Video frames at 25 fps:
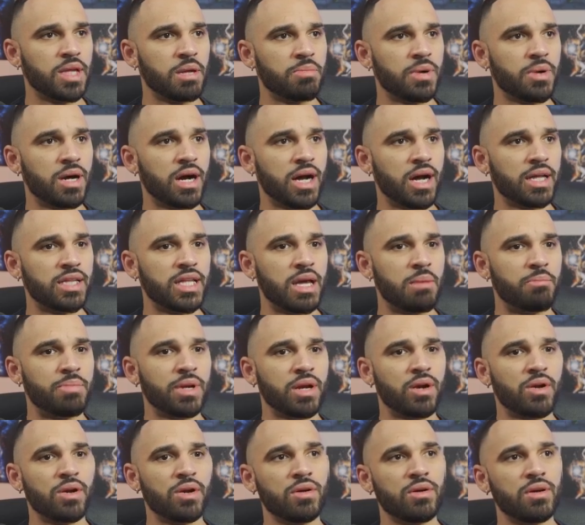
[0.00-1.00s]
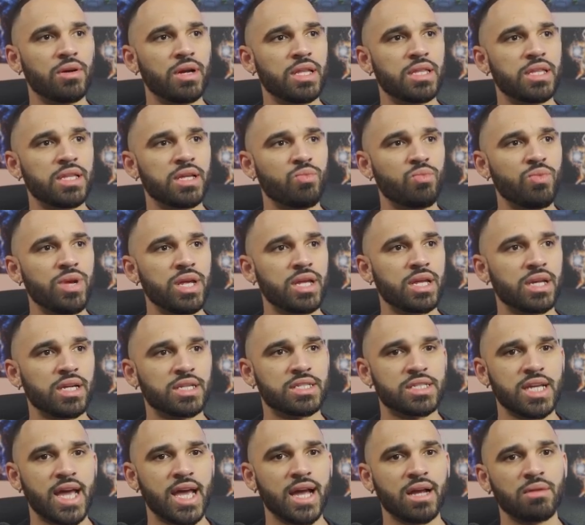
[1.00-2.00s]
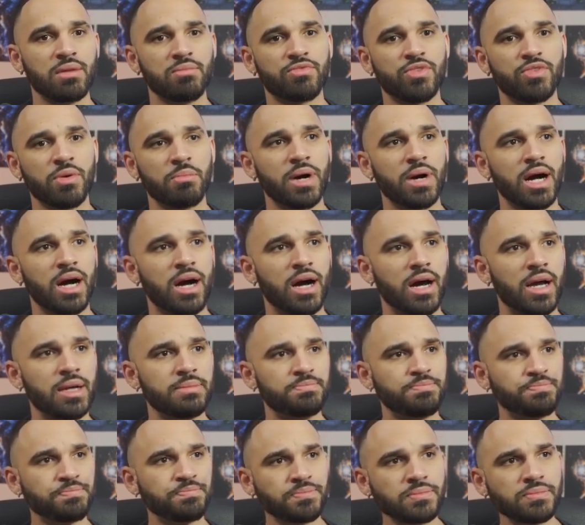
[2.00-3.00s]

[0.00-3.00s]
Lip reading: get behind that barrier, and then we can attack him from behind.